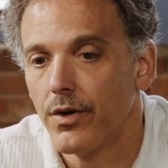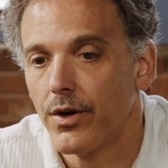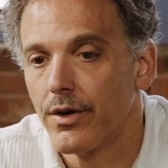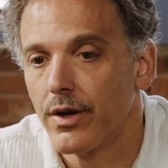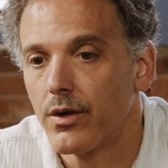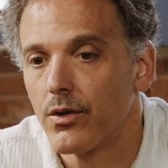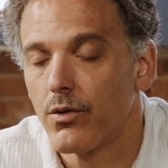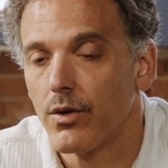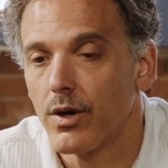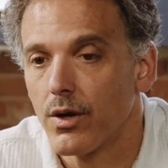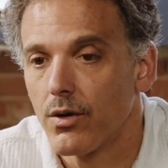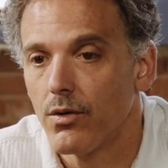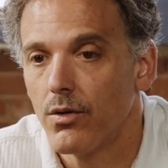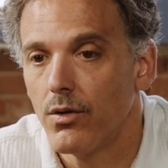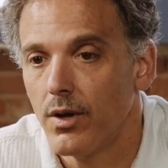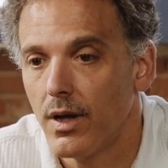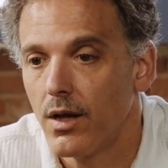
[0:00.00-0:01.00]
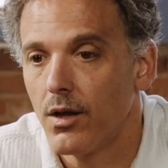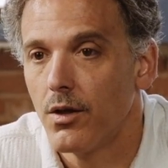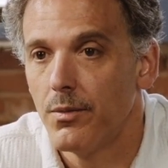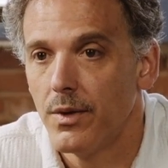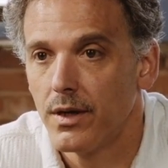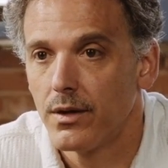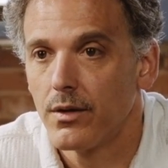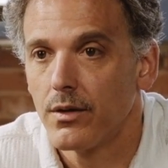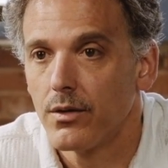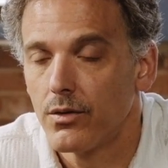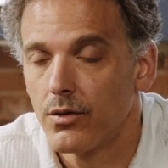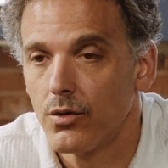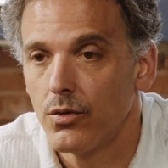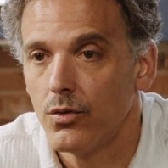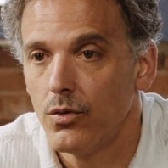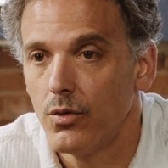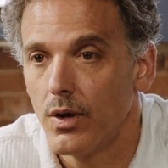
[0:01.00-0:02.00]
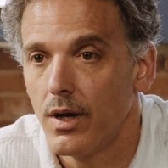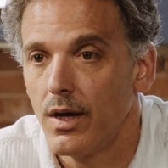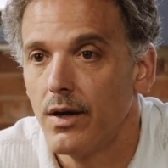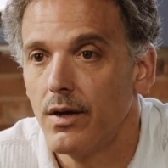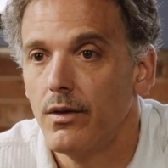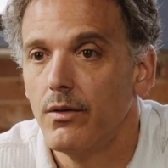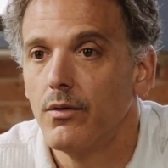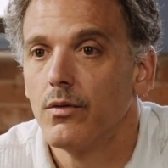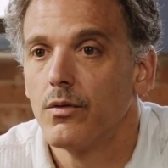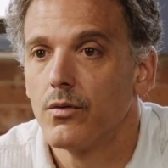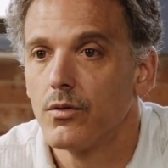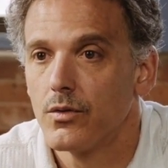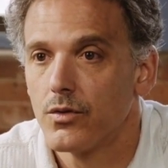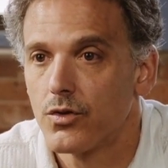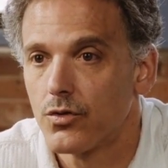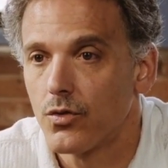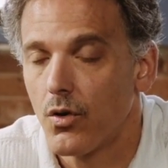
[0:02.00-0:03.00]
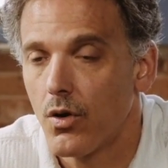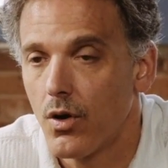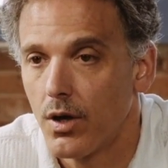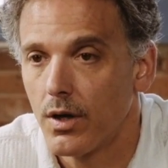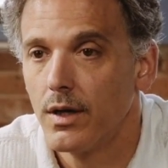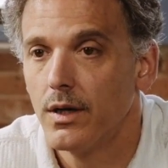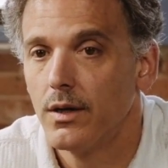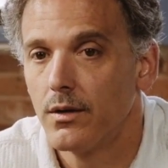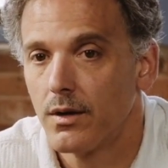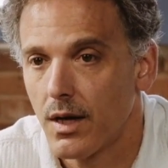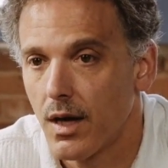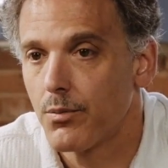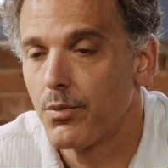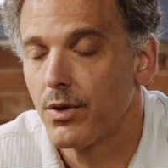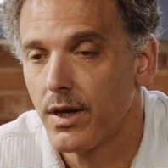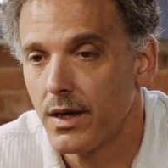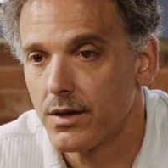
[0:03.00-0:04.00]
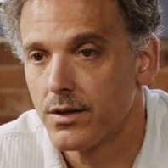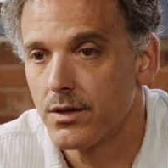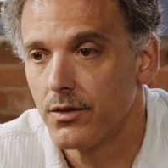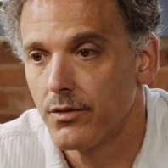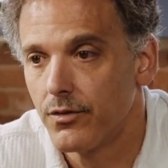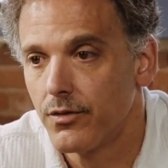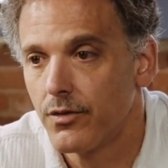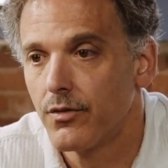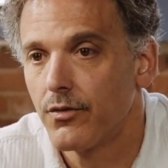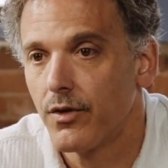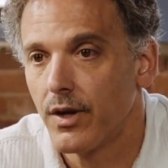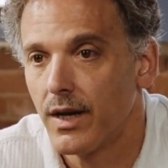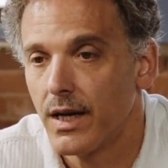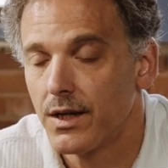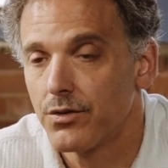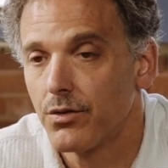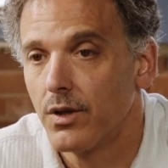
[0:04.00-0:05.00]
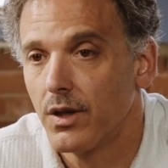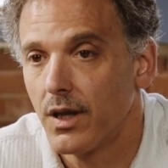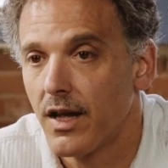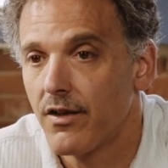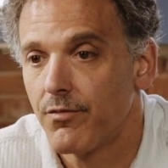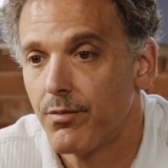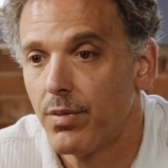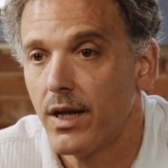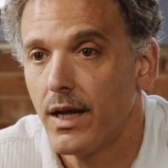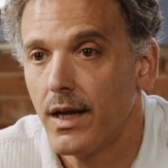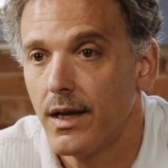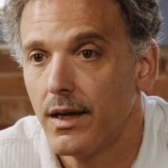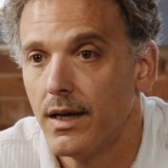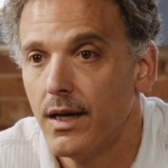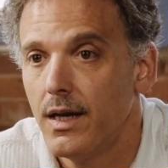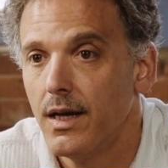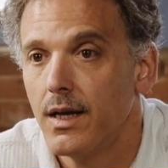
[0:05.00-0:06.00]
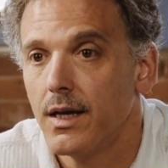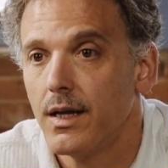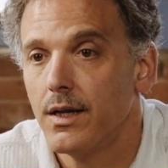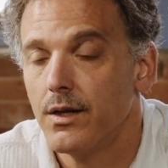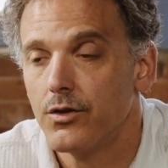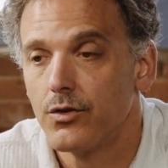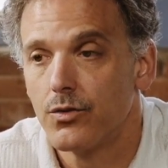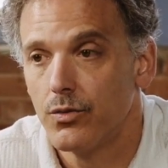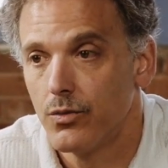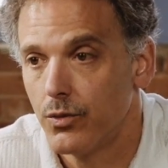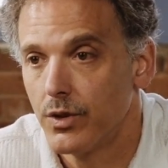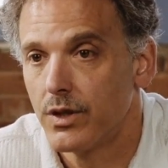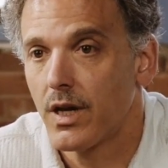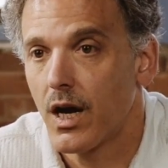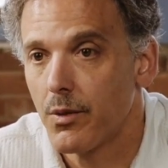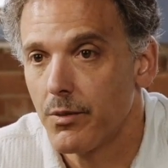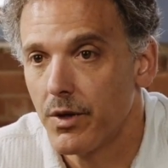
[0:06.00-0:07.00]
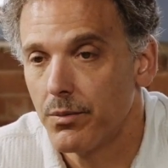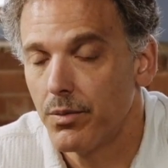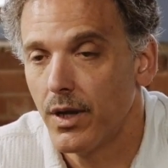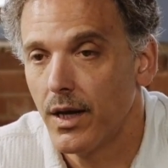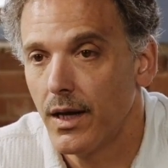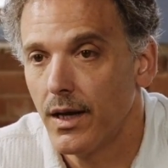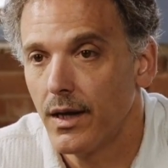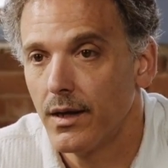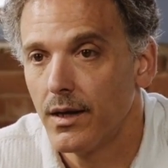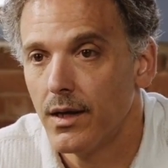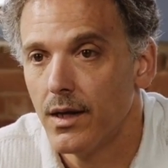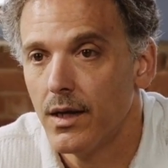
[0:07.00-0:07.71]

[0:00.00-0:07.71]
very critical element to a strong and comprehensive financial and life plan is retirement planning.